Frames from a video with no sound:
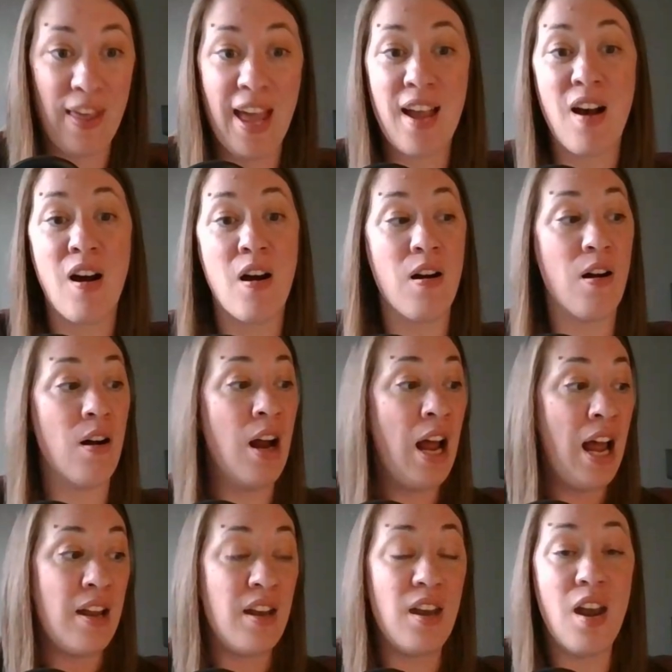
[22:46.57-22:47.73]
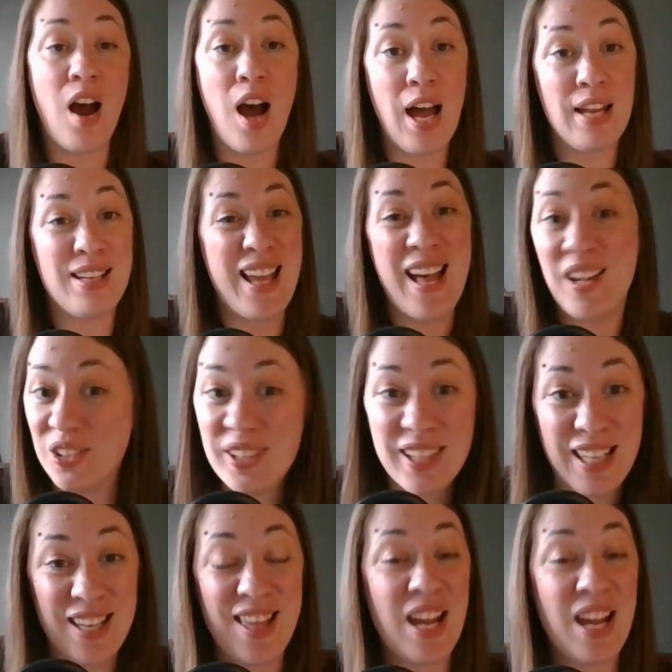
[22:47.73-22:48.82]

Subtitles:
They are not healthy.